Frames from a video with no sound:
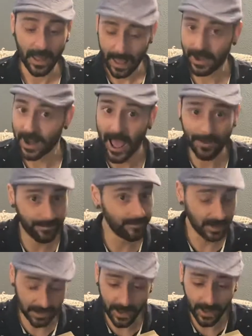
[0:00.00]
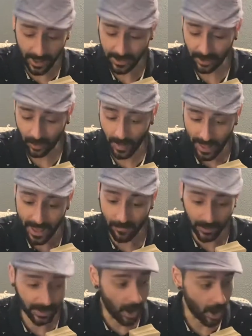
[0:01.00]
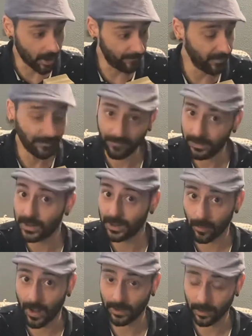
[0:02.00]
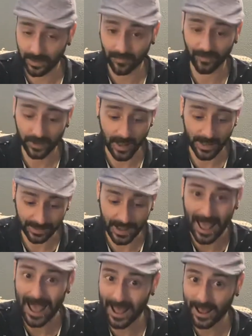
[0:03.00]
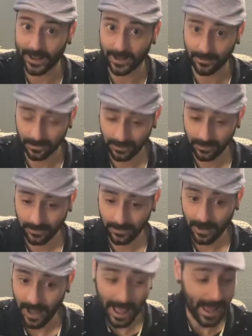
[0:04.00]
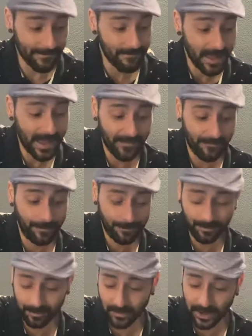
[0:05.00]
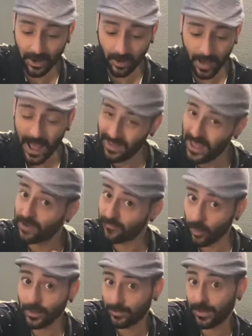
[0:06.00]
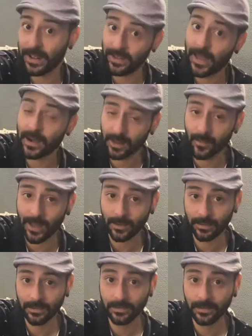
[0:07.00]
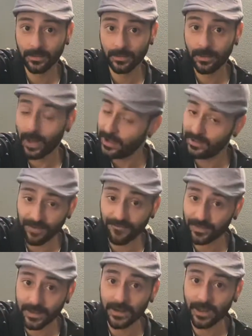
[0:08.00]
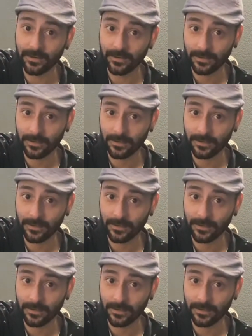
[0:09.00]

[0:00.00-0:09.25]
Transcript: And you know what? It was a hard pill for me to swallow, to realize that I may have, you know, I had a role to play in that as well. I definitely did.